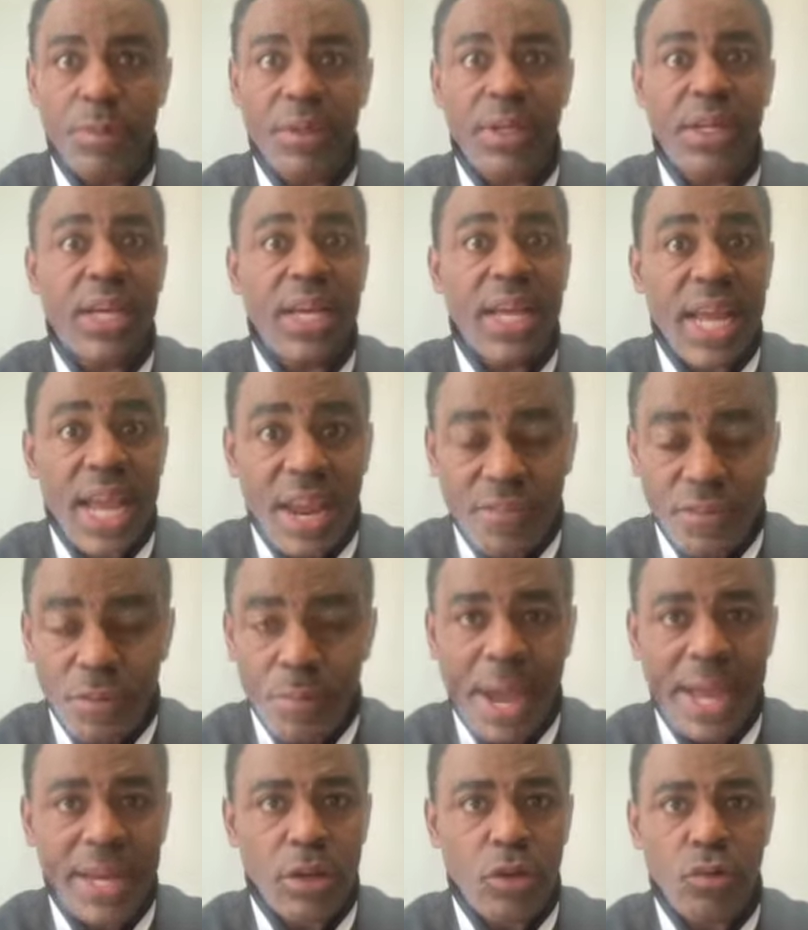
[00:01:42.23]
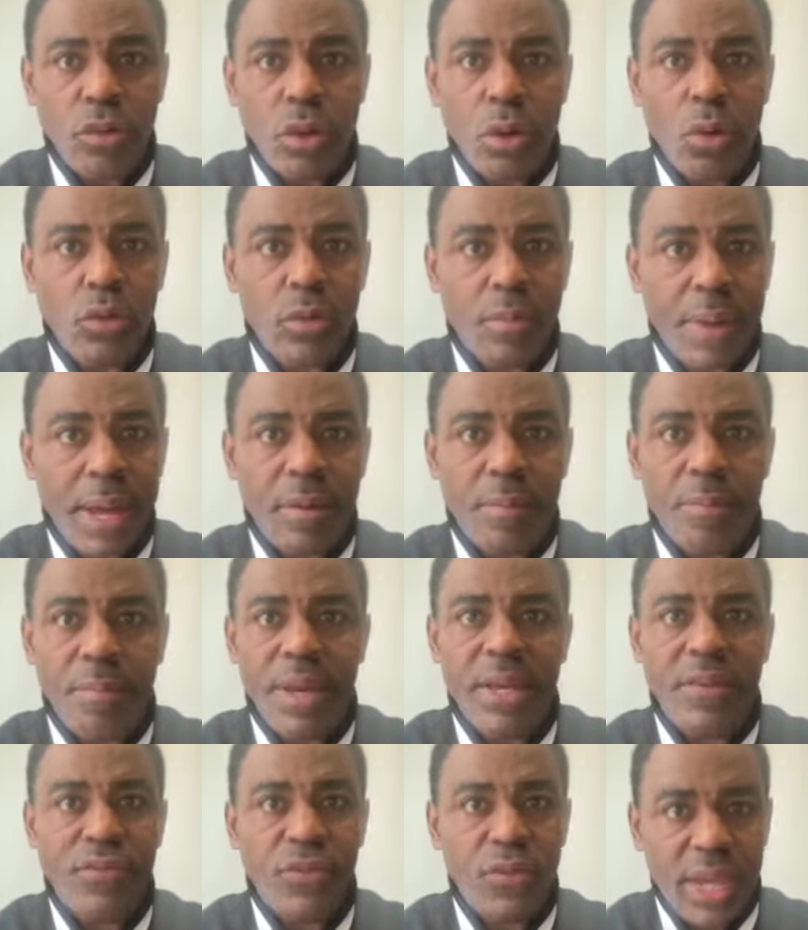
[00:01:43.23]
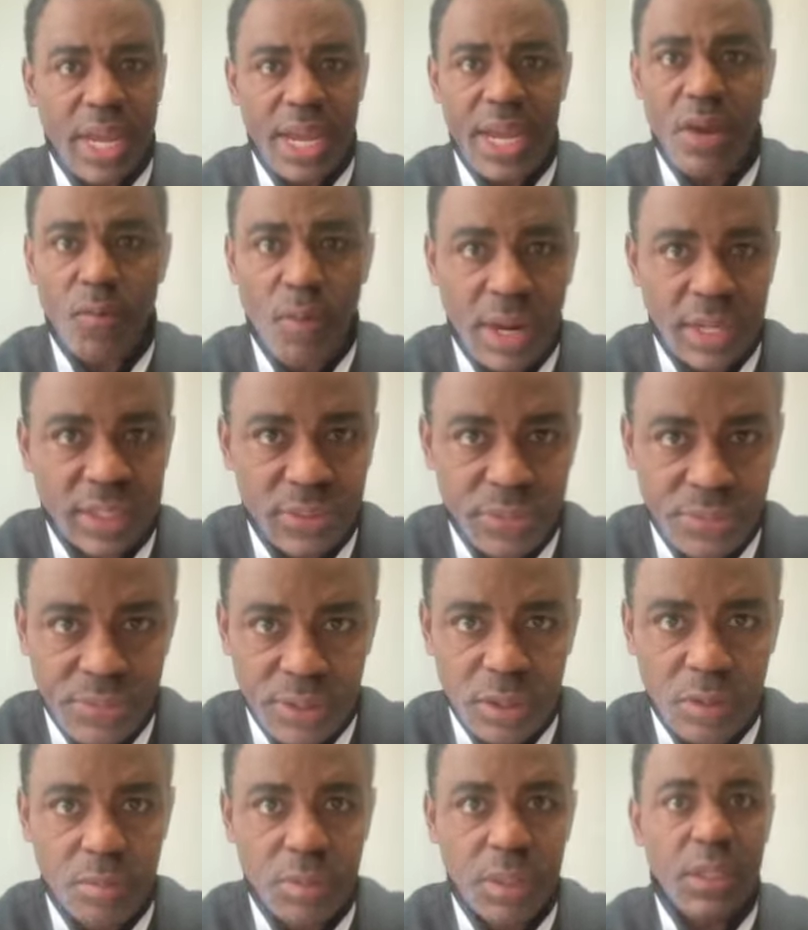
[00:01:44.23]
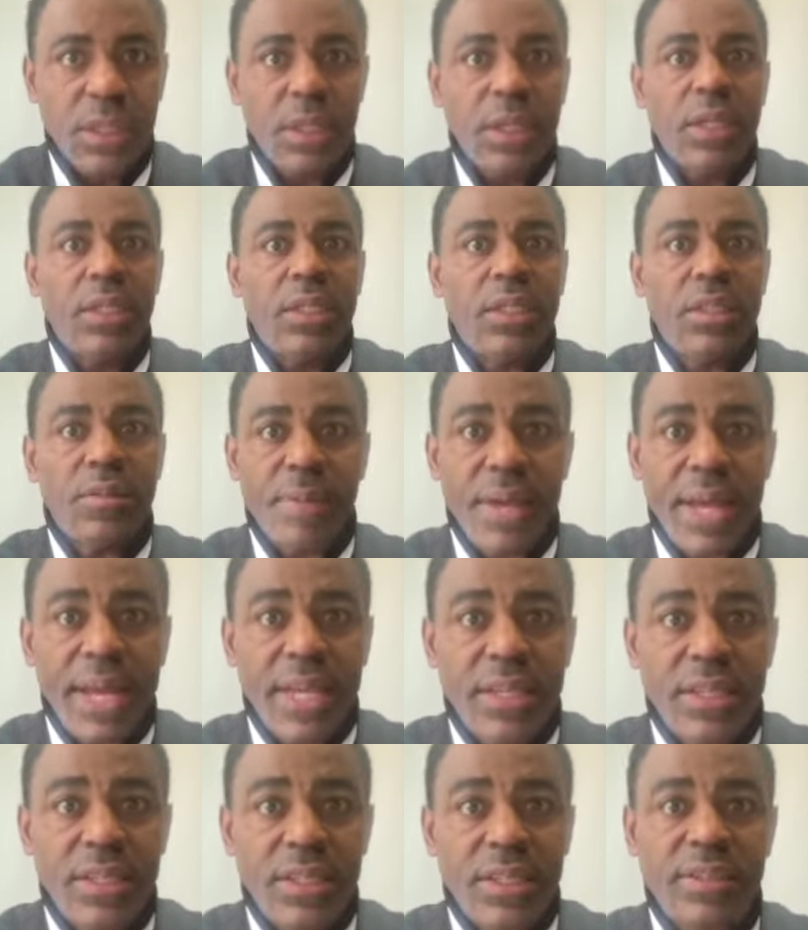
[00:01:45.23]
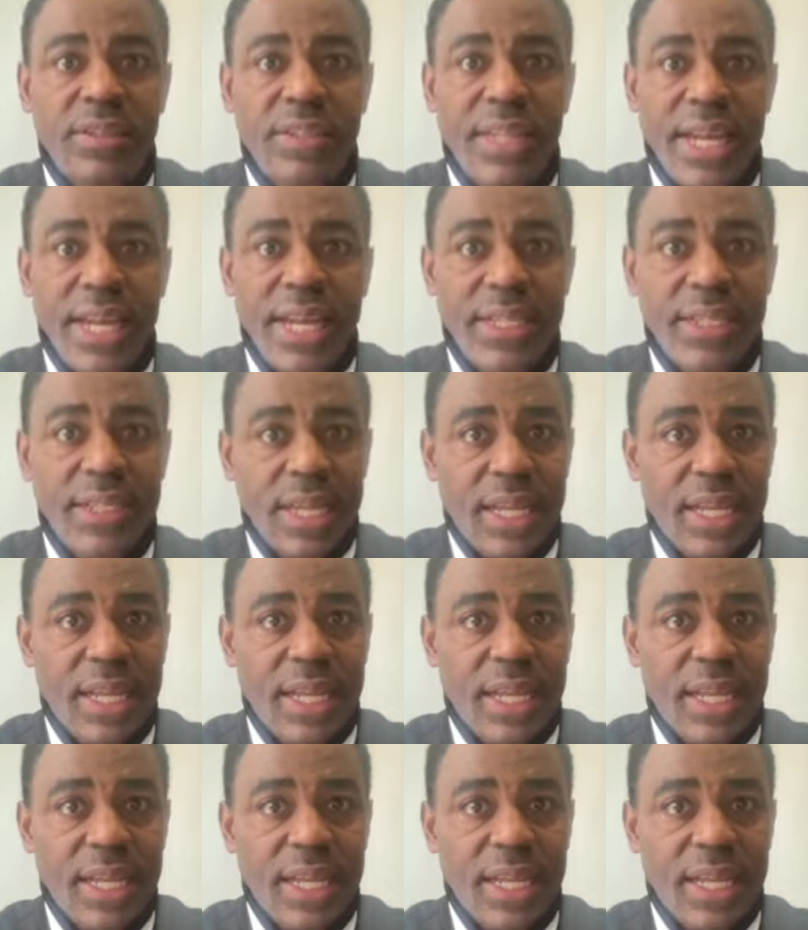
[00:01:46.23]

But everybody who knows about him, man, if you can't watch the film, this man took a stance.